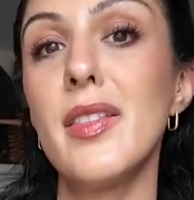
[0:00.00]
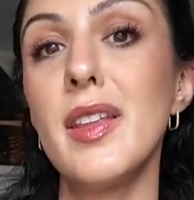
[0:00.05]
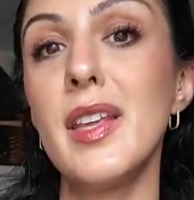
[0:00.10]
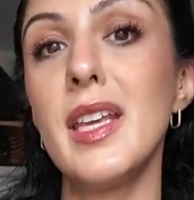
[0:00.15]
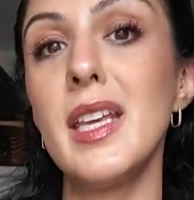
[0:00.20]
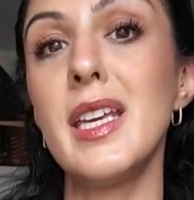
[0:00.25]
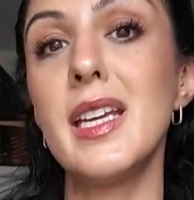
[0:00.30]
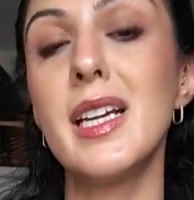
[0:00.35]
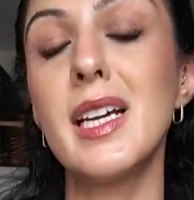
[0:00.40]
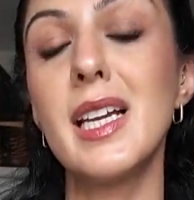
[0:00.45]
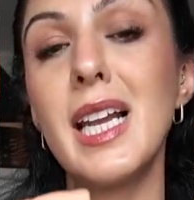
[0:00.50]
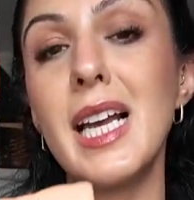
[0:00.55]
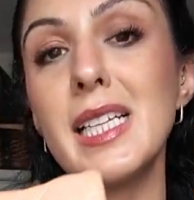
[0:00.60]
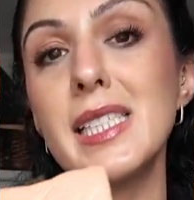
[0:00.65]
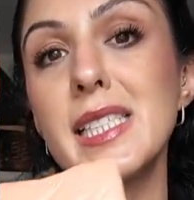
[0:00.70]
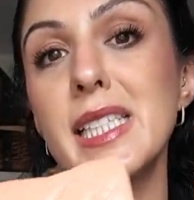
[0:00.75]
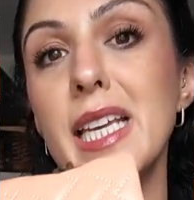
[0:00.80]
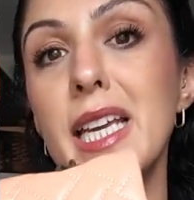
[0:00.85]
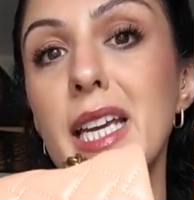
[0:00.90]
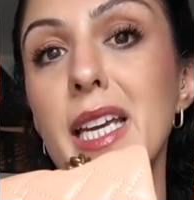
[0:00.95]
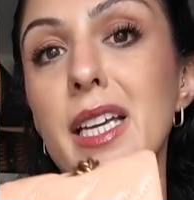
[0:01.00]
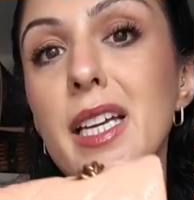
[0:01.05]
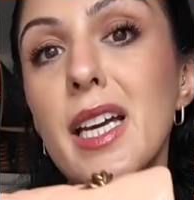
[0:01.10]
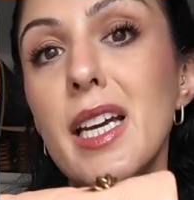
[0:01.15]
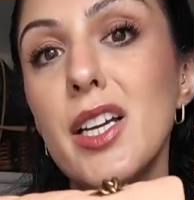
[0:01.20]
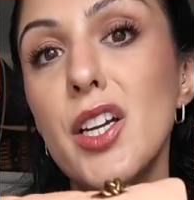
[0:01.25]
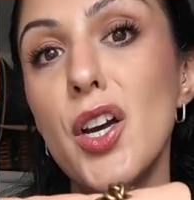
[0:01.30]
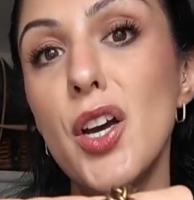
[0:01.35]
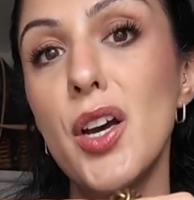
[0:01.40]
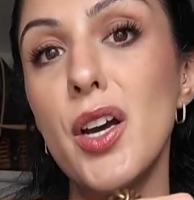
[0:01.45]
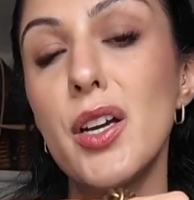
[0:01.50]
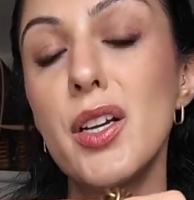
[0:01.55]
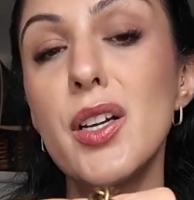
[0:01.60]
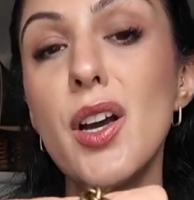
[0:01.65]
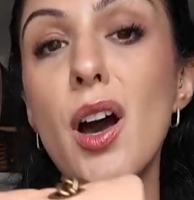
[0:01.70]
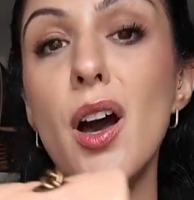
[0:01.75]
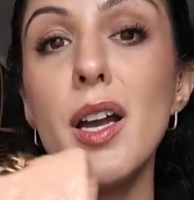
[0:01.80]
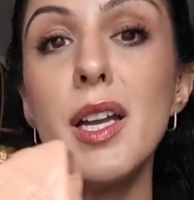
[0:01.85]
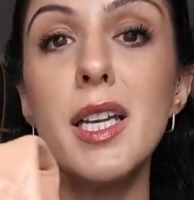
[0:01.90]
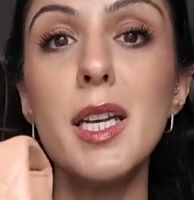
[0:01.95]
the classic Kurt
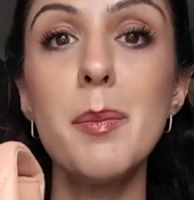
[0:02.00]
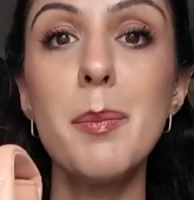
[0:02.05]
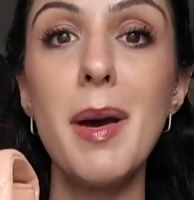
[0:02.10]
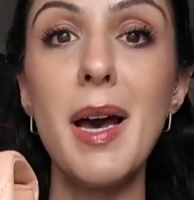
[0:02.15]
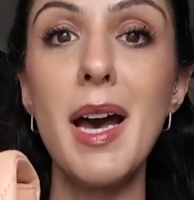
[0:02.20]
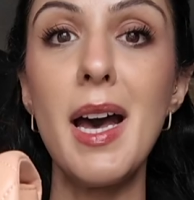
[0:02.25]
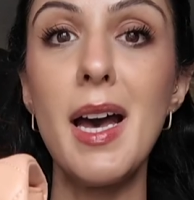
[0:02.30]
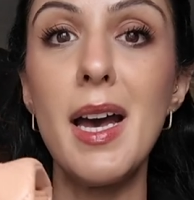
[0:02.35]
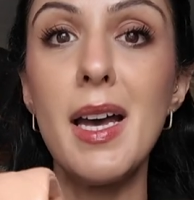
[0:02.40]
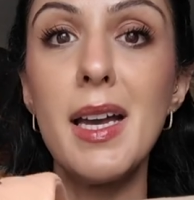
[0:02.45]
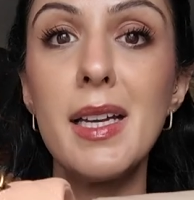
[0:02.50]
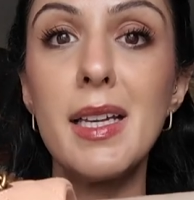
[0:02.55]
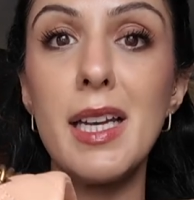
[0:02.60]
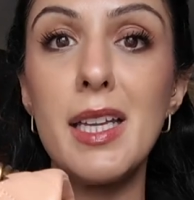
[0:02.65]
Geiger bag,